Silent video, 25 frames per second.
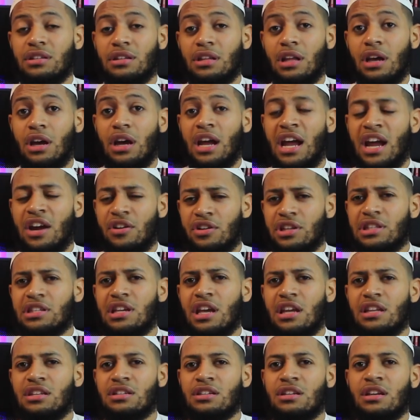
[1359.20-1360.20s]

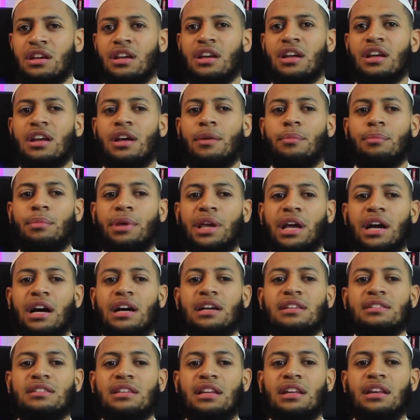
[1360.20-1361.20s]
heritage,
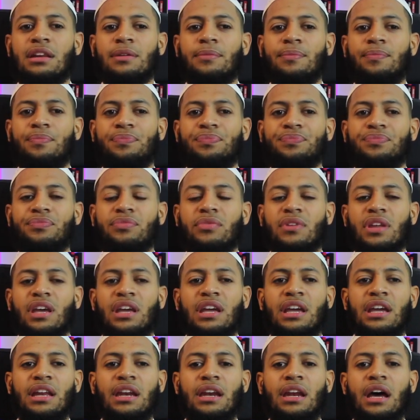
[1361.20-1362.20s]
because in
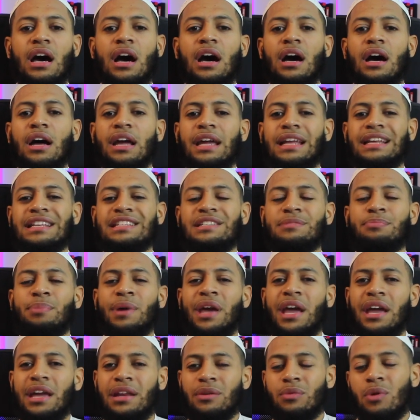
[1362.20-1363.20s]

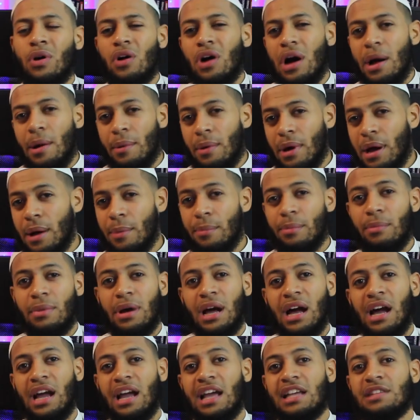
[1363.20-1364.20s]
Spain, well,
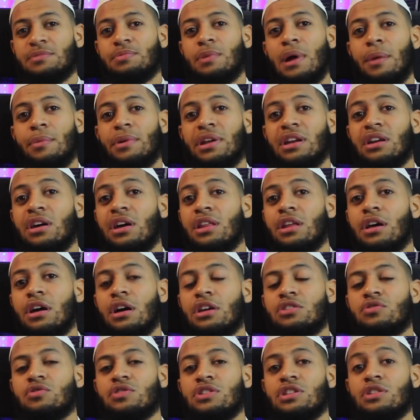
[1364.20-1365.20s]
I guess probably in other
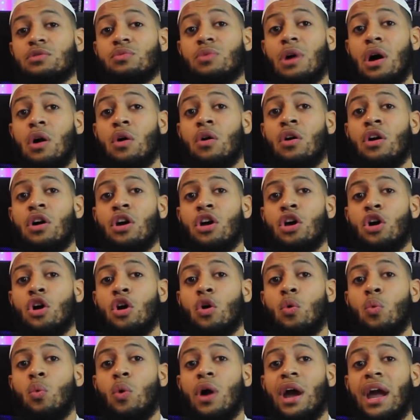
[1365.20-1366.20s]
countries as well,
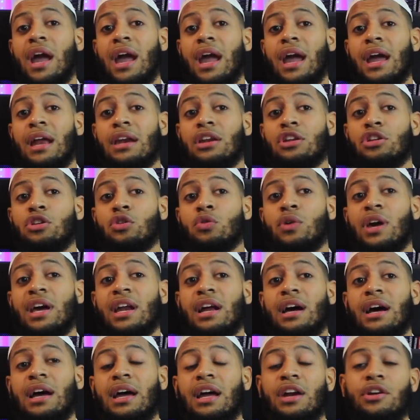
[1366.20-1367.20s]
when you
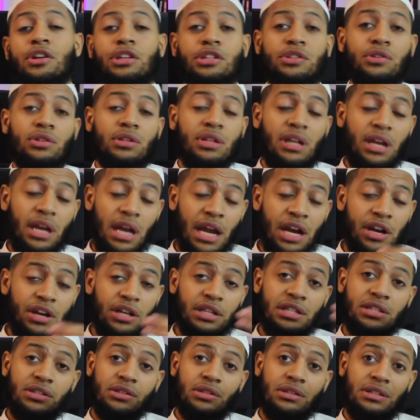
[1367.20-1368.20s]
get a
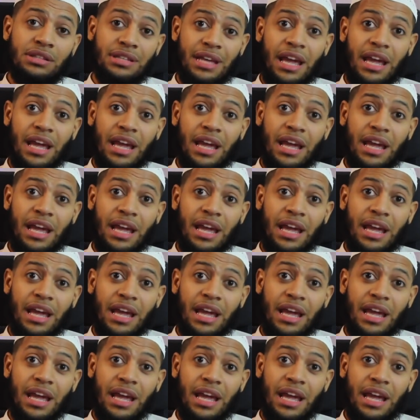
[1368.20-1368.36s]
heritage,